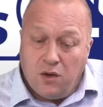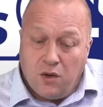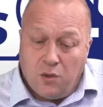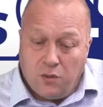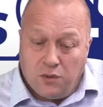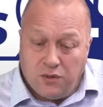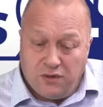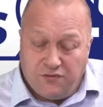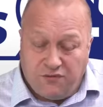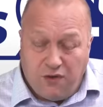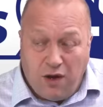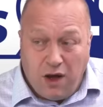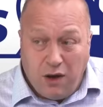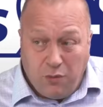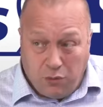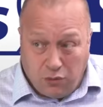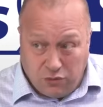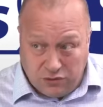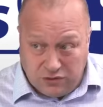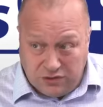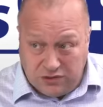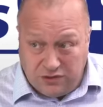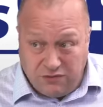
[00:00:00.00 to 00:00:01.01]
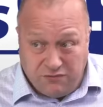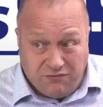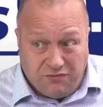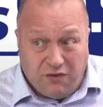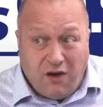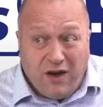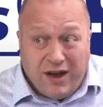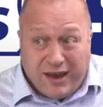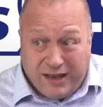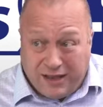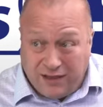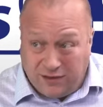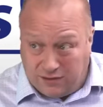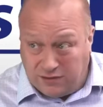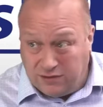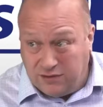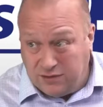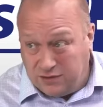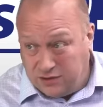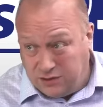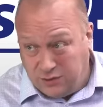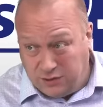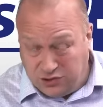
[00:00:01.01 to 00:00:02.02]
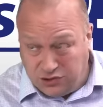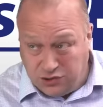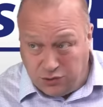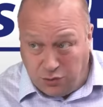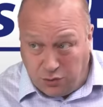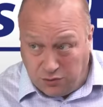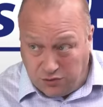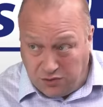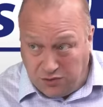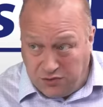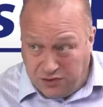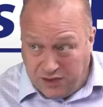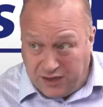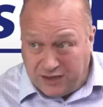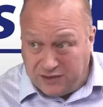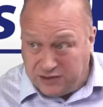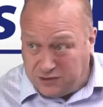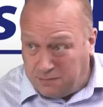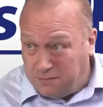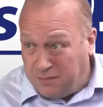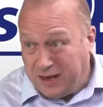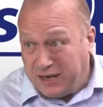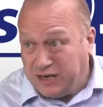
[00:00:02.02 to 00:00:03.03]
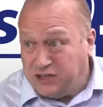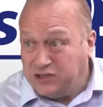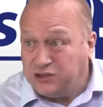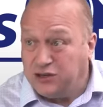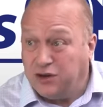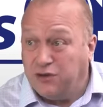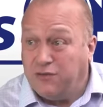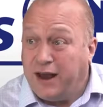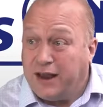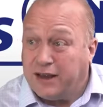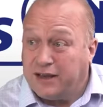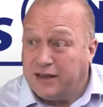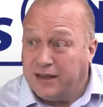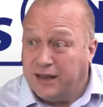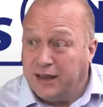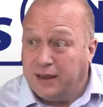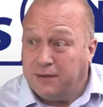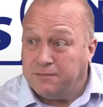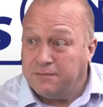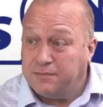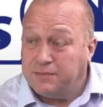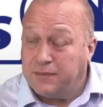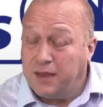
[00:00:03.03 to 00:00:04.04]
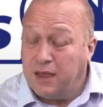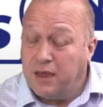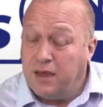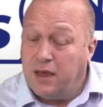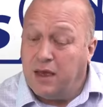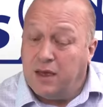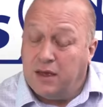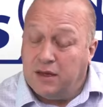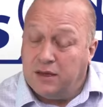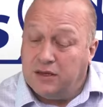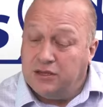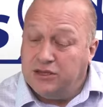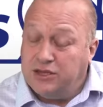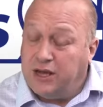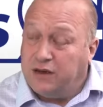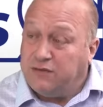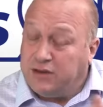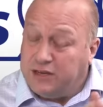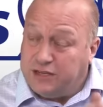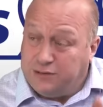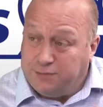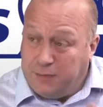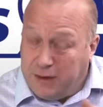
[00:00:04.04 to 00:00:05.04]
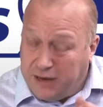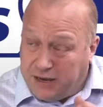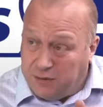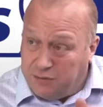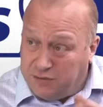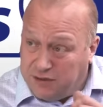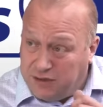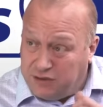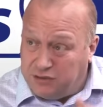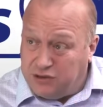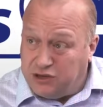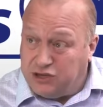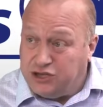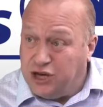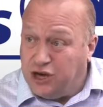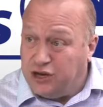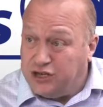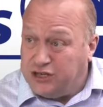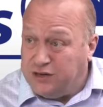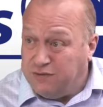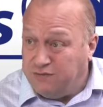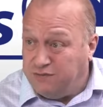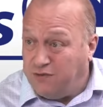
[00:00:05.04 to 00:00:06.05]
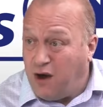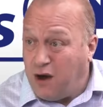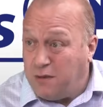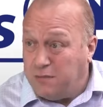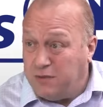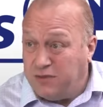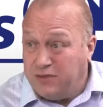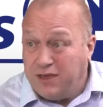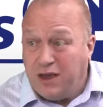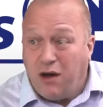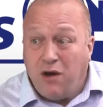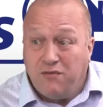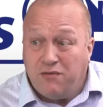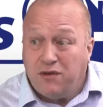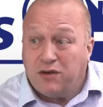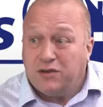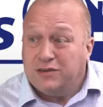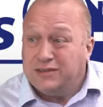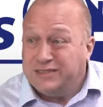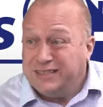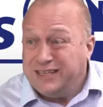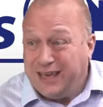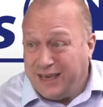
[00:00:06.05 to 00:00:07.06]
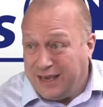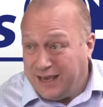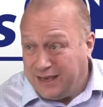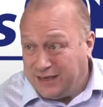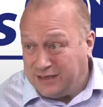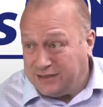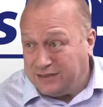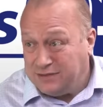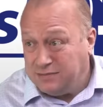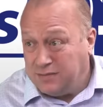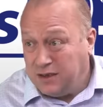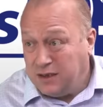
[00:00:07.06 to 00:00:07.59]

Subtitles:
Well, the fire wardens are vital to ensure that things are managed correctly. Generally speaking, within the church environment, they are volunteers.